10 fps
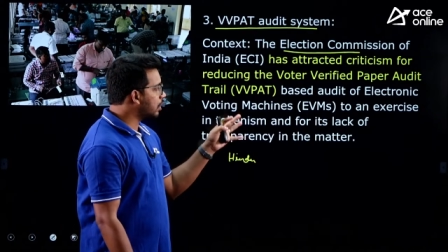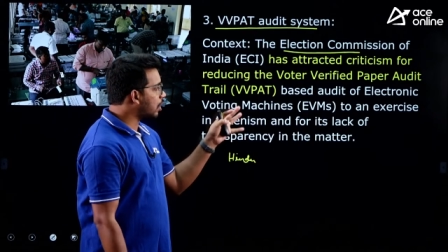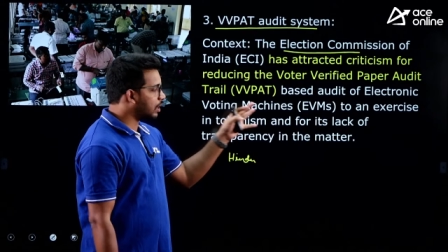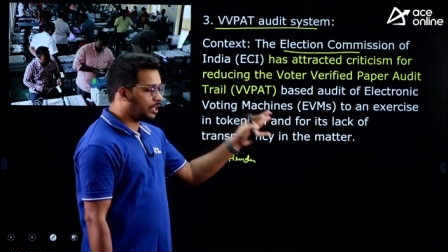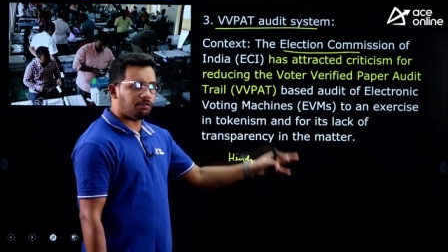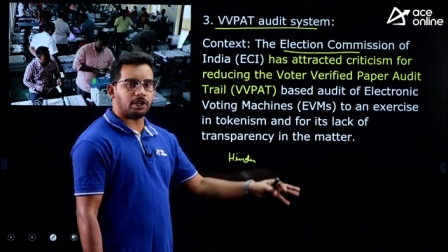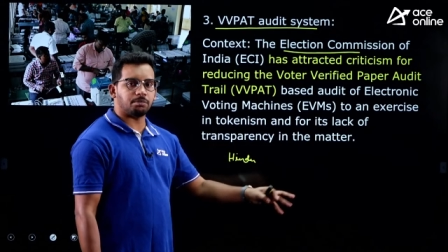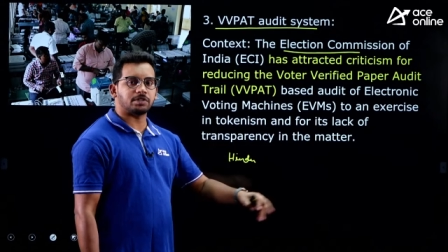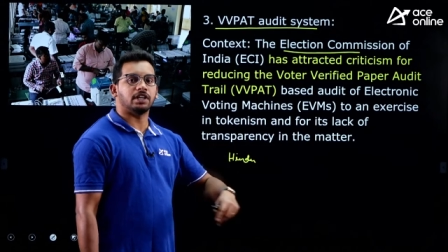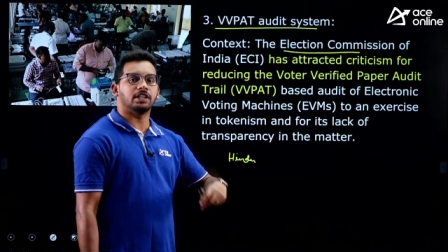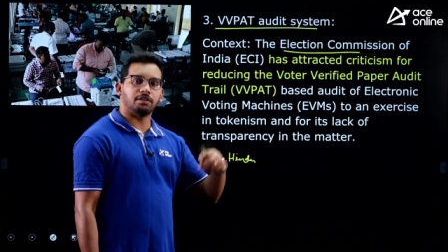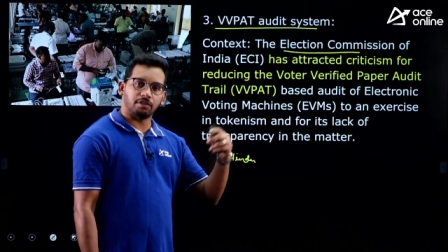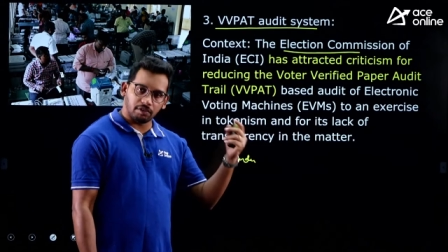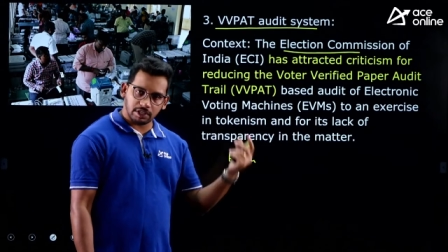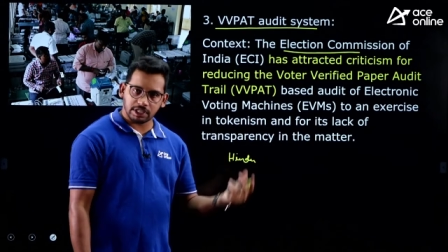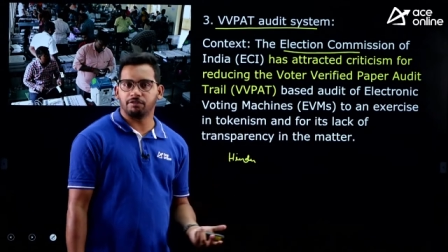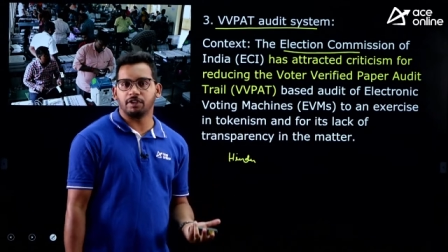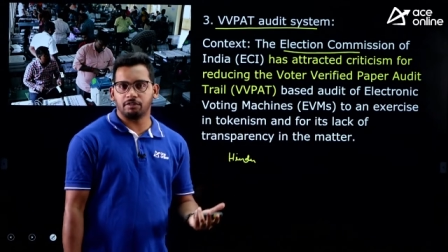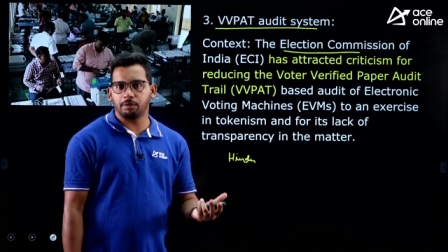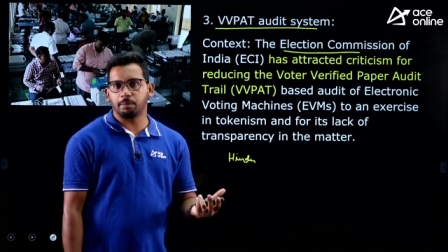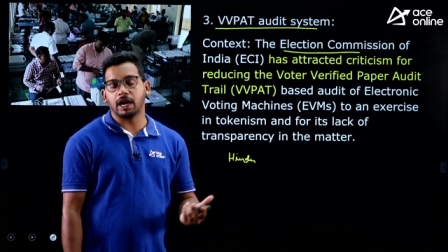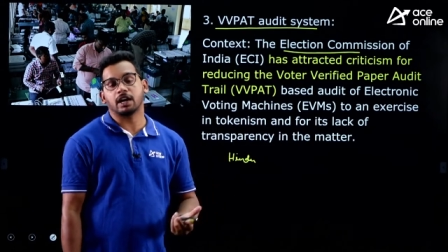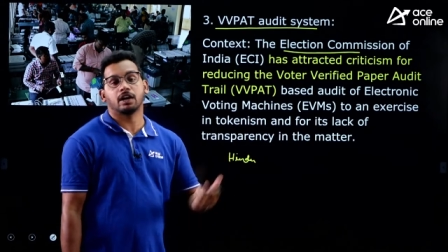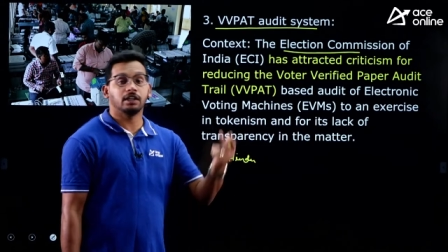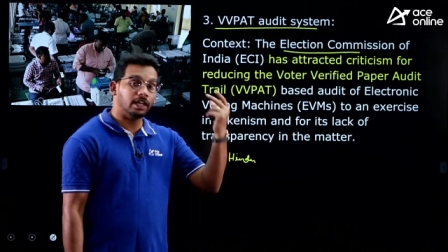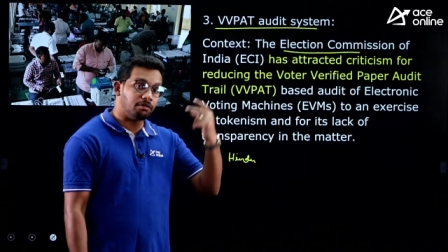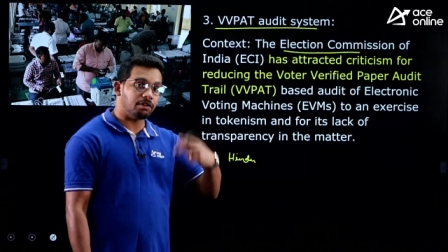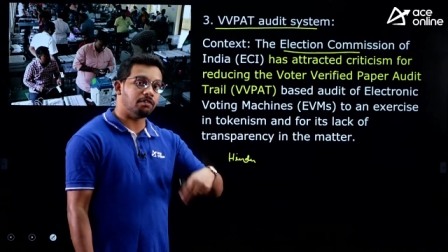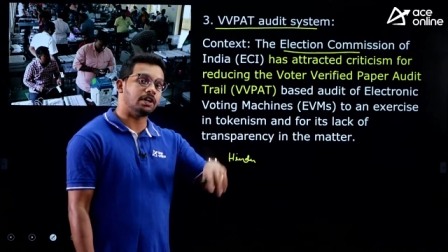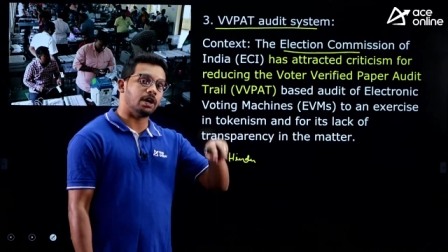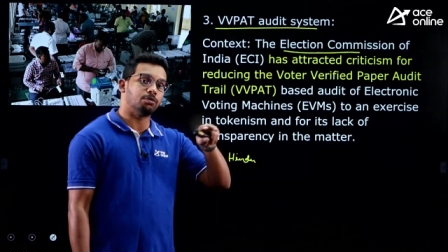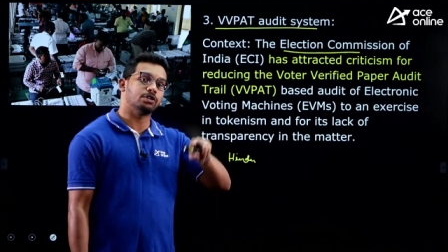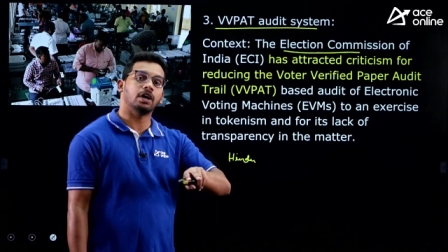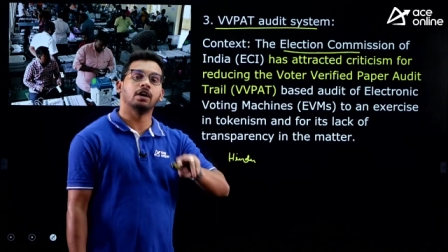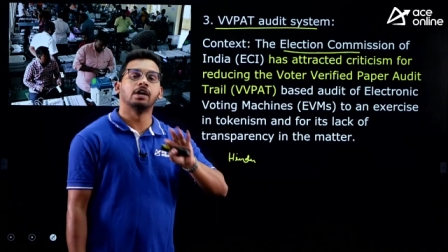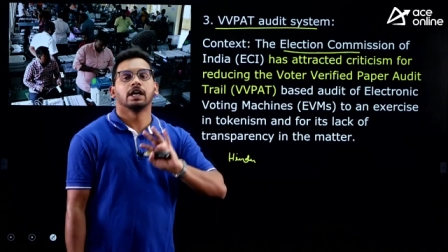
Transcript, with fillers: are EVMs and then we will see VVPAT and then we will come to the